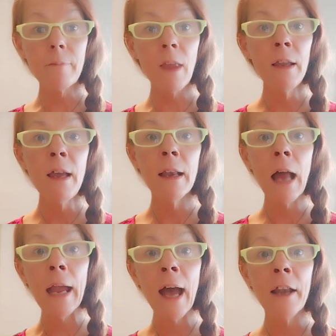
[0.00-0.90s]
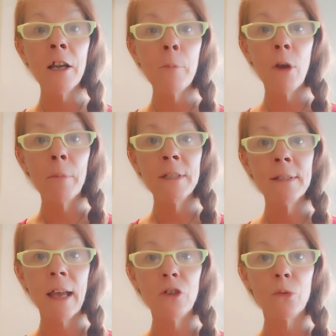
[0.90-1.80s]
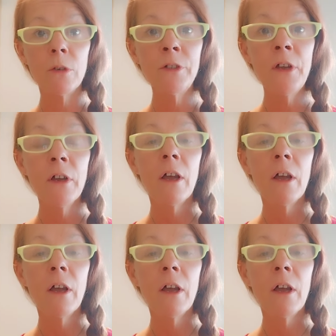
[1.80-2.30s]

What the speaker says: again, I had an appointment scheduled